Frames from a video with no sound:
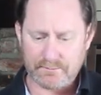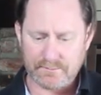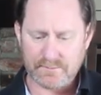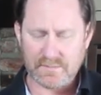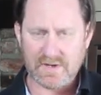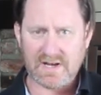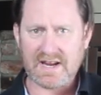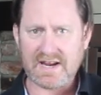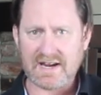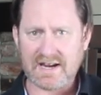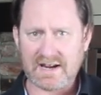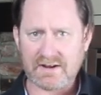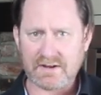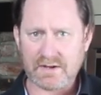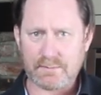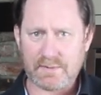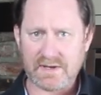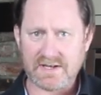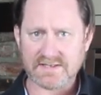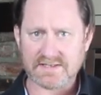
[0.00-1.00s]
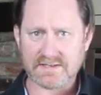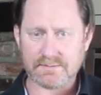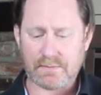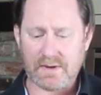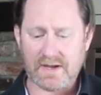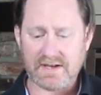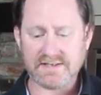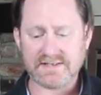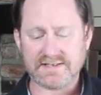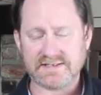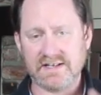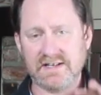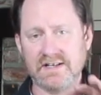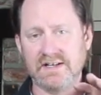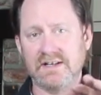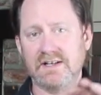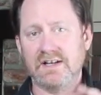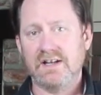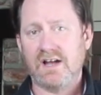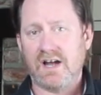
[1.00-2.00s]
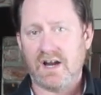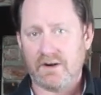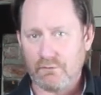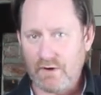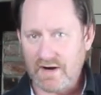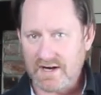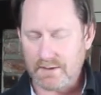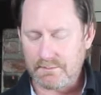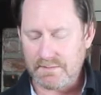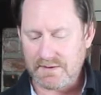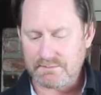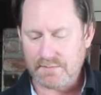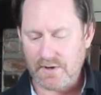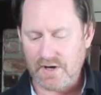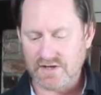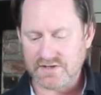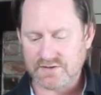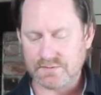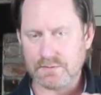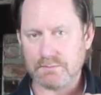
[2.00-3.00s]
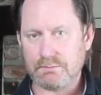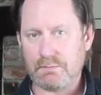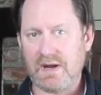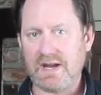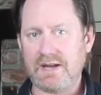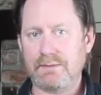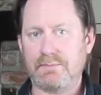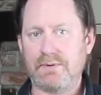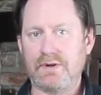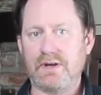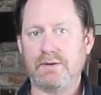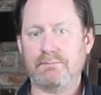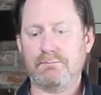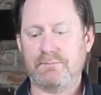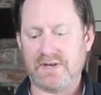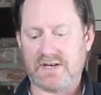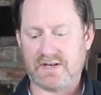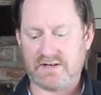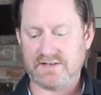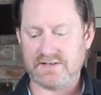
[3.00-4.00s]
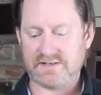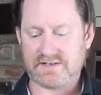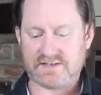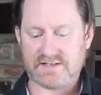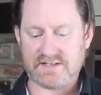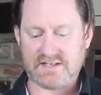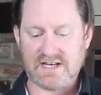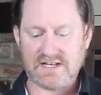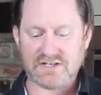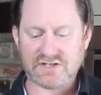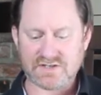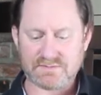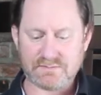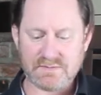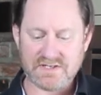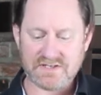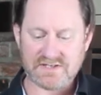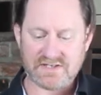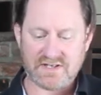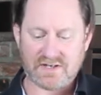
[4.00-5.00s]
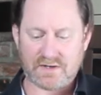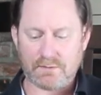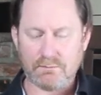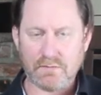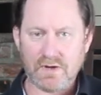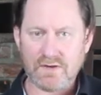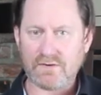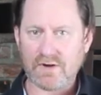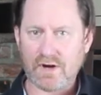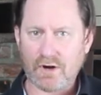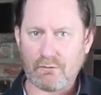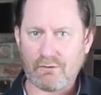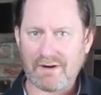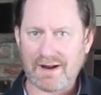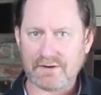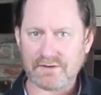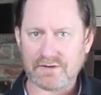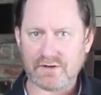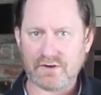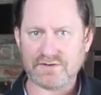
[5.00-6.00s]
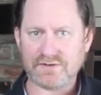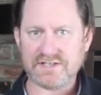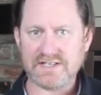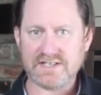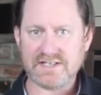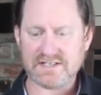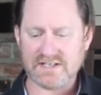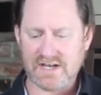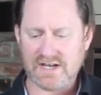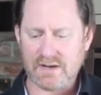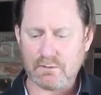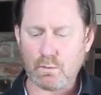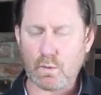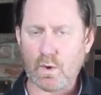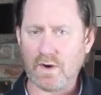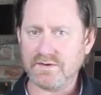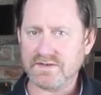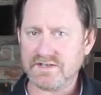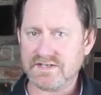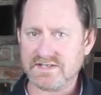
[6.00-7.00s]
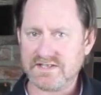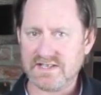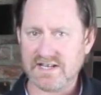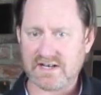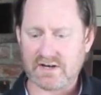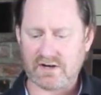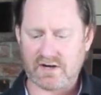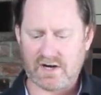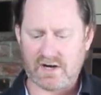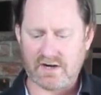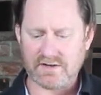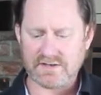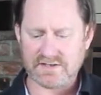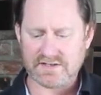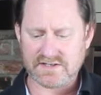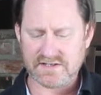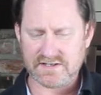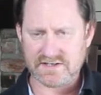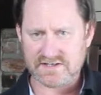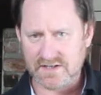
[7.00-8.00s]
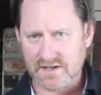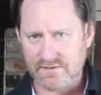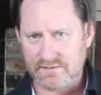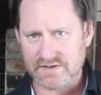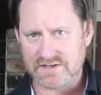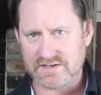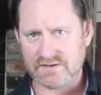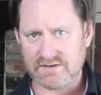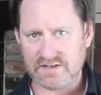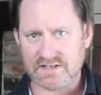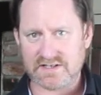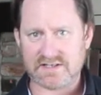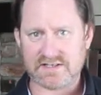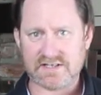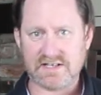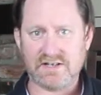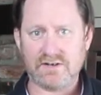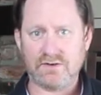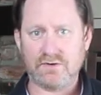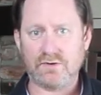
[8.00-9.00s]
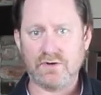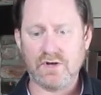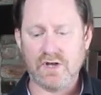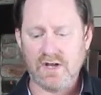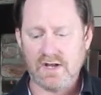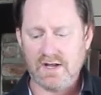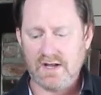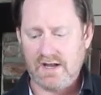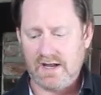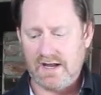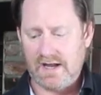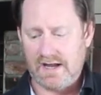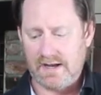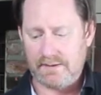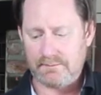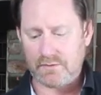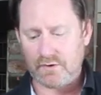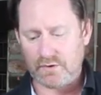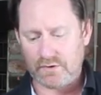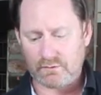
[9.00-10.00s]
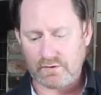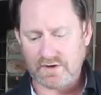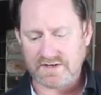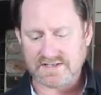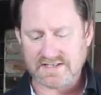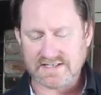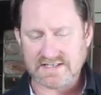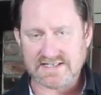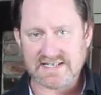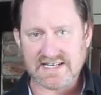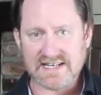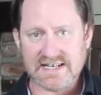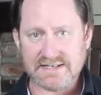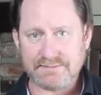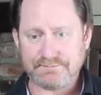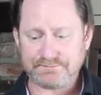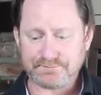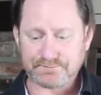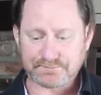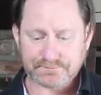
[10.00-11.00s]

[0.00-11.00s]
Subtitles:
laying out your pizza base. I recommend parchment paper because it just means that you can move it around a lot easier. It won't stick either to the surface of the steel or the roasting tin,